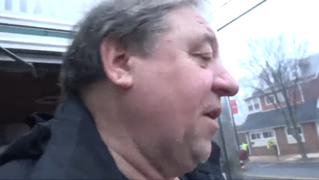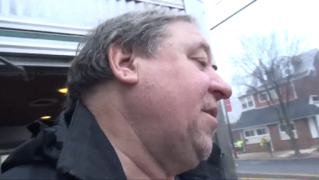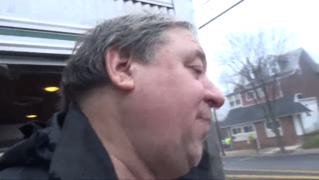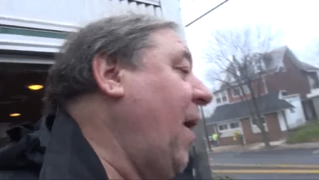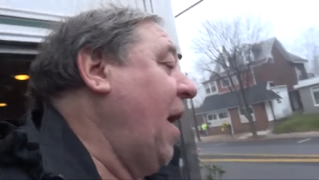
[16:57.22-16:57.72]
you a
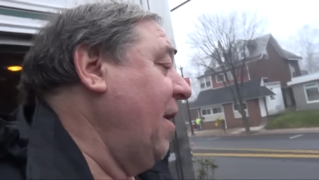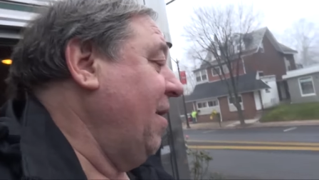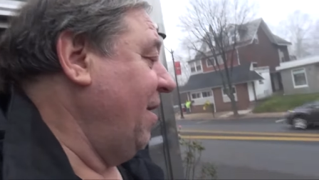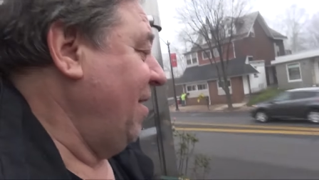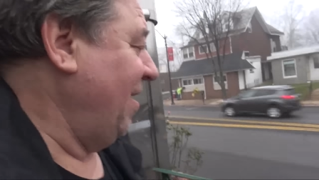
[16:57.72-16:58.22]
spot
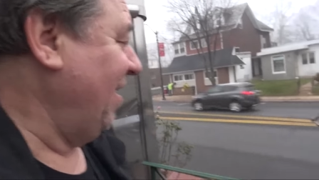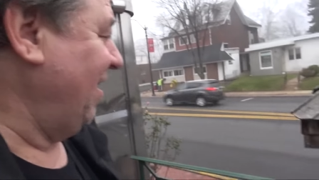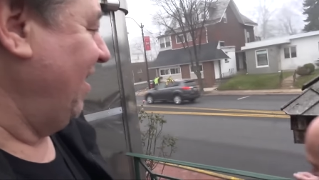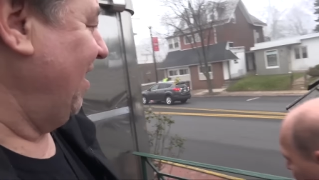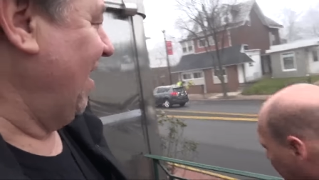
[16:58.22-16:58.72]

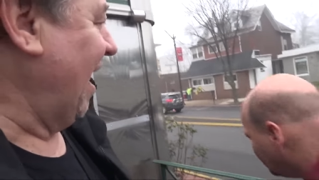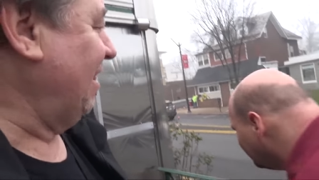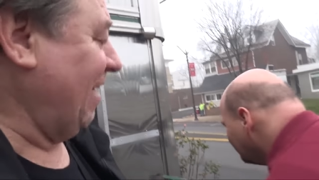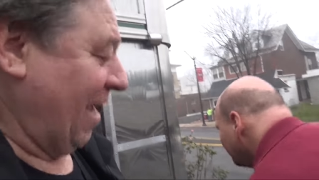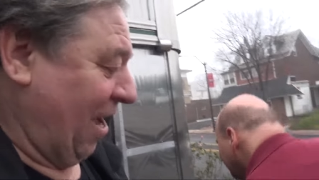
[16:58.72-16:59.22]
at
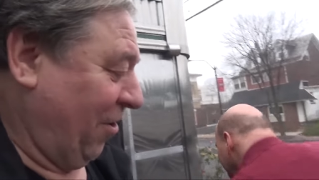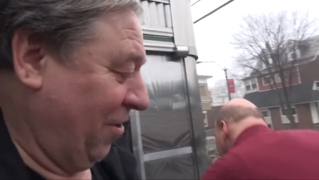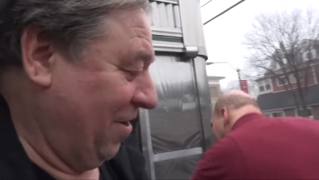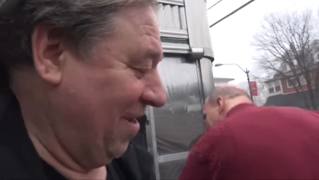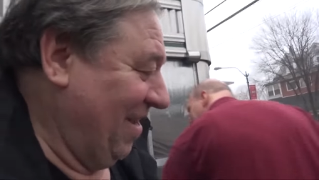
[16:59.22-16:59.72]
the counter.